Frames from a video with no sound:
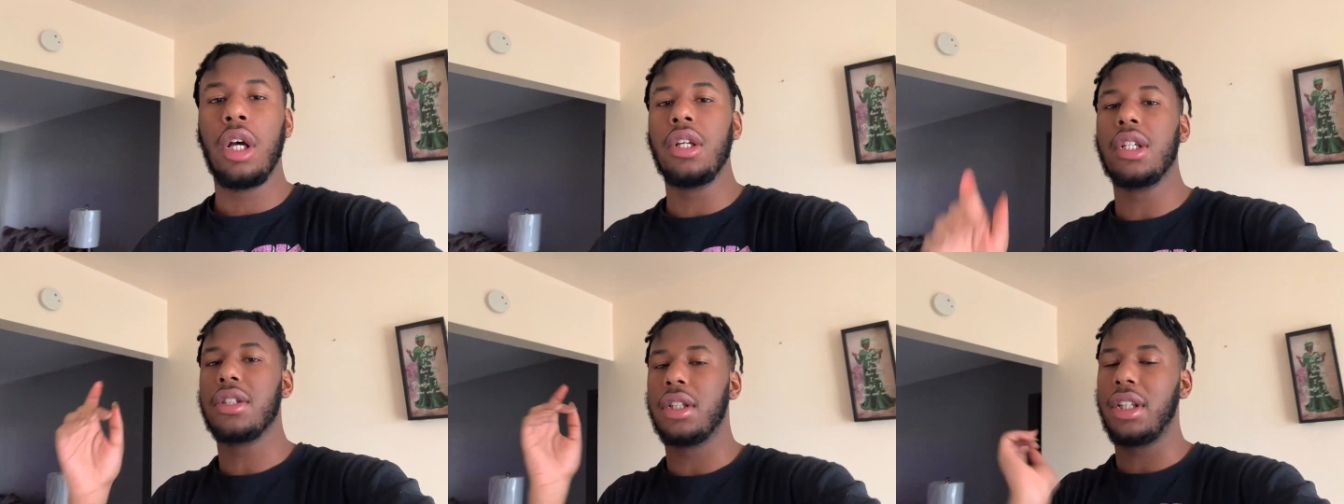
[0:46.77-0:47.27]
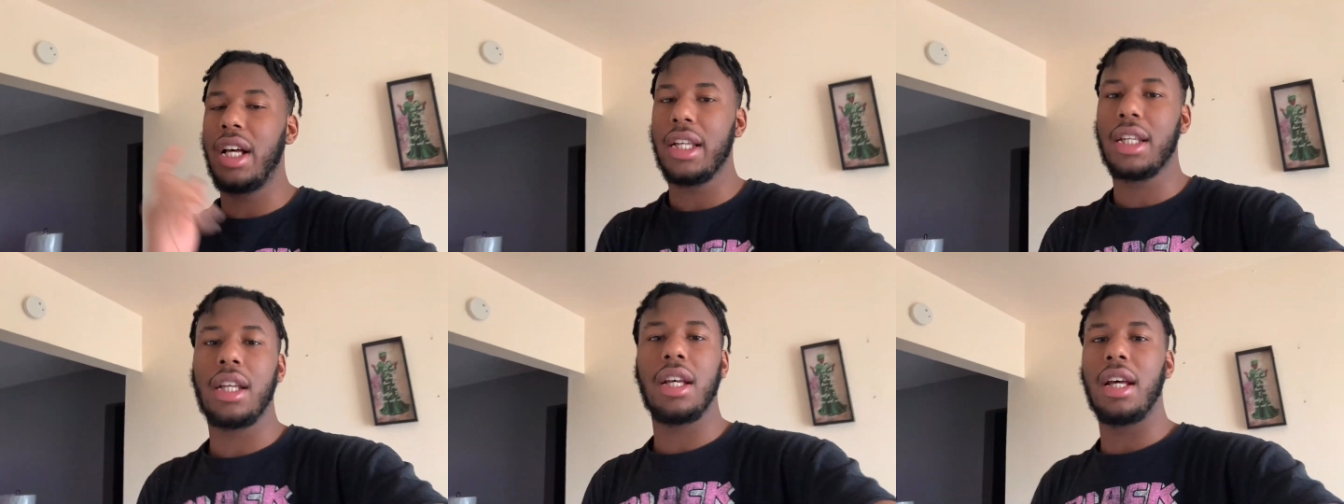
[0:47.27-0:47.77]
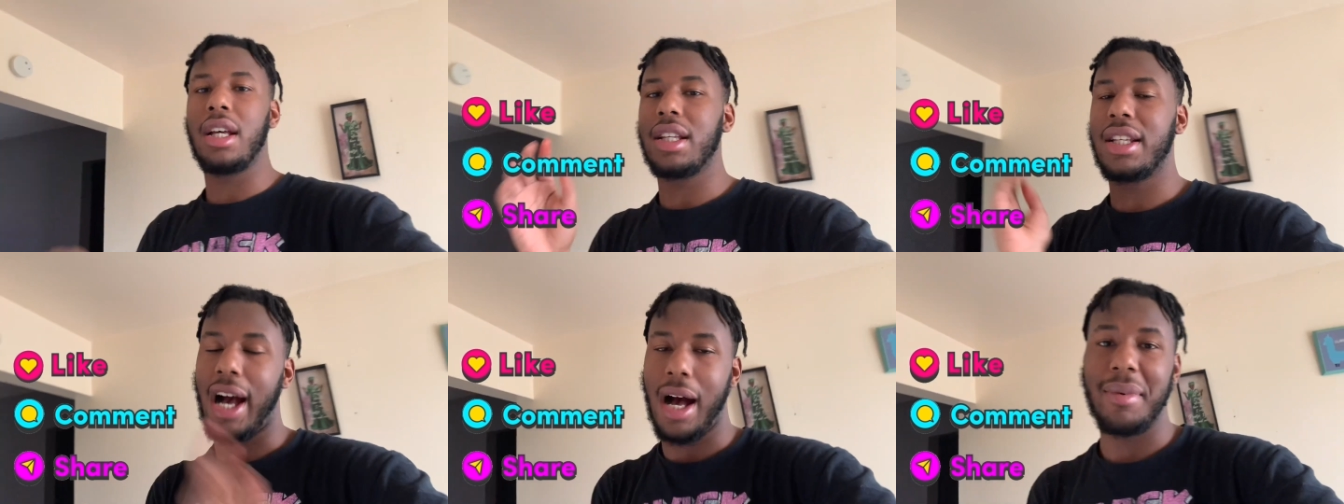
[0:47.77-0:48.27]
Let's like,
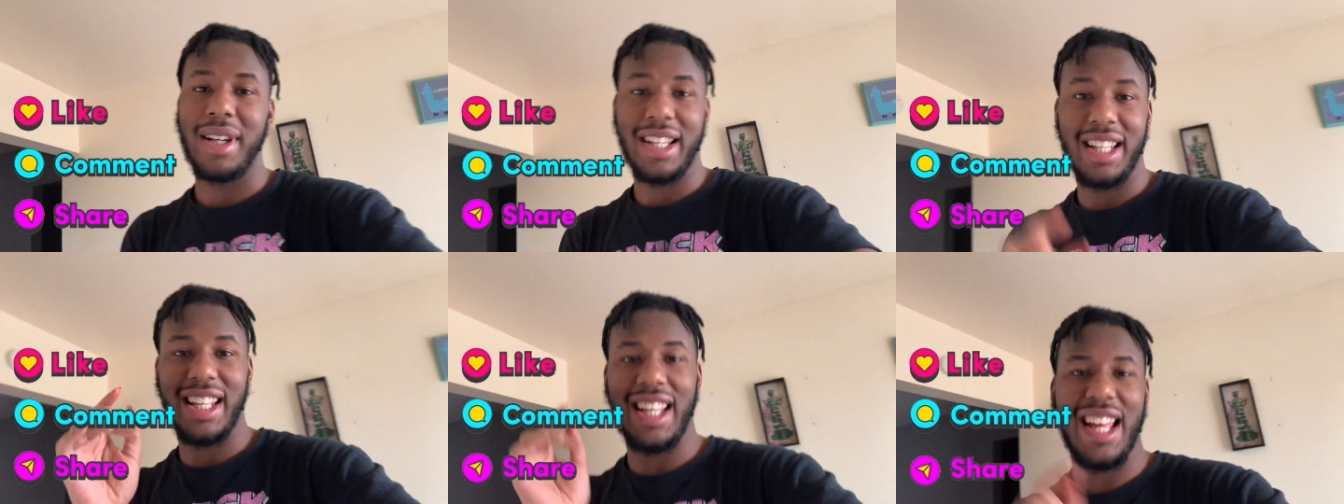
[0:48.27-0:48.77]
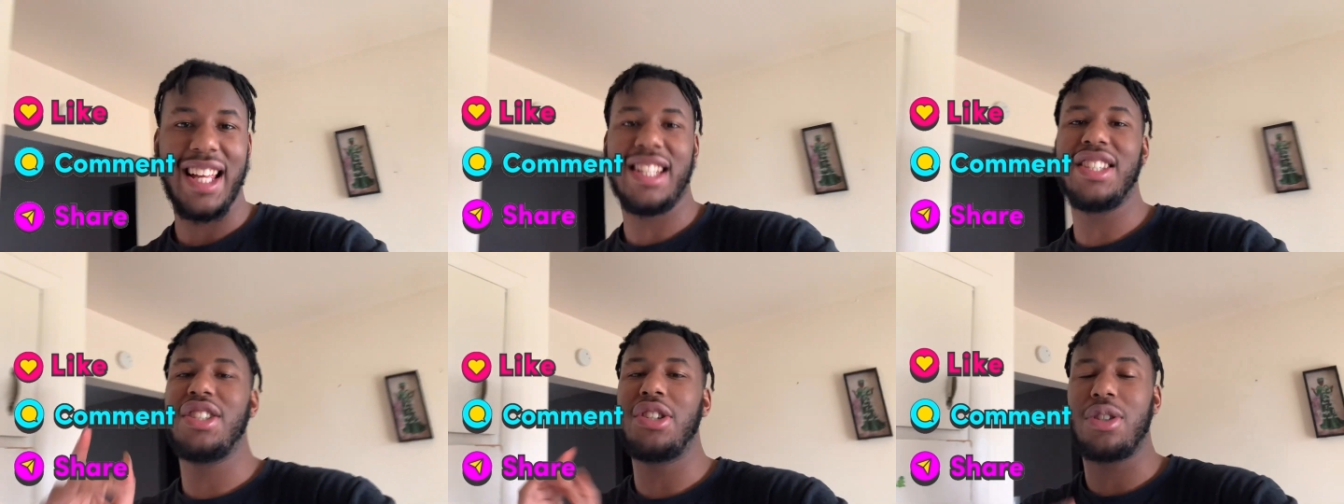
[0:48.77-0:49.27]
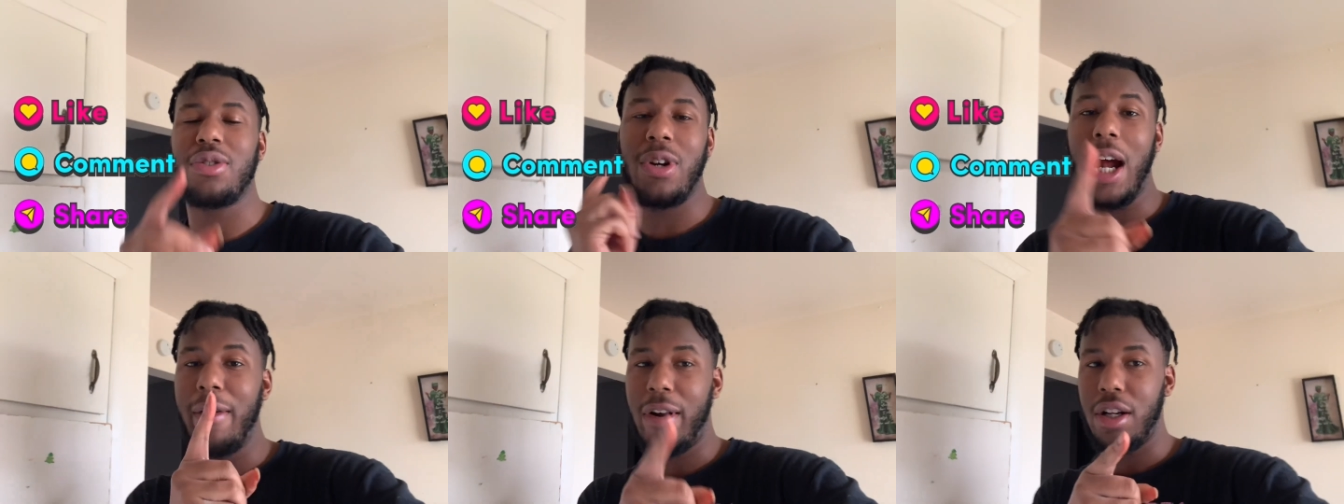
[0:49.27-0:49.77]
comment, and
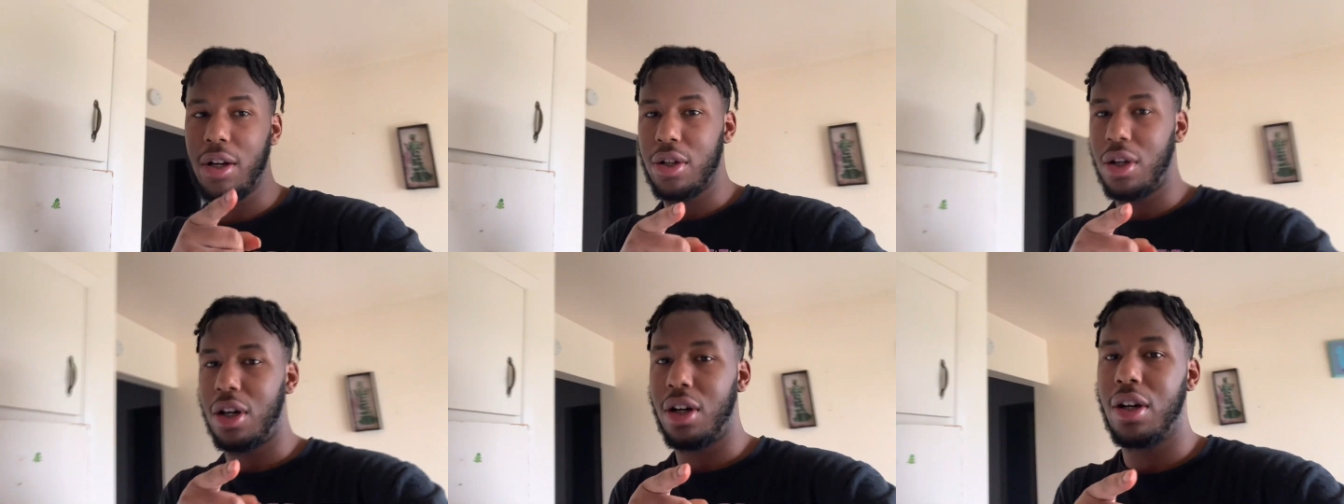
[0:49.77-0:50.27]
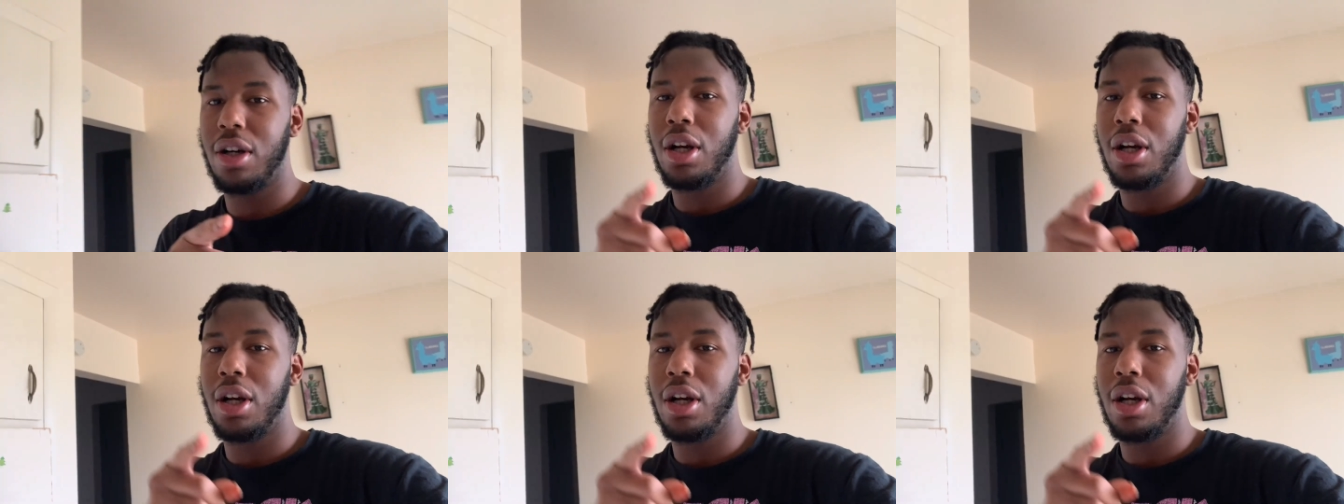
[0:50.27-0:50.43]
subscribe right now, y'all.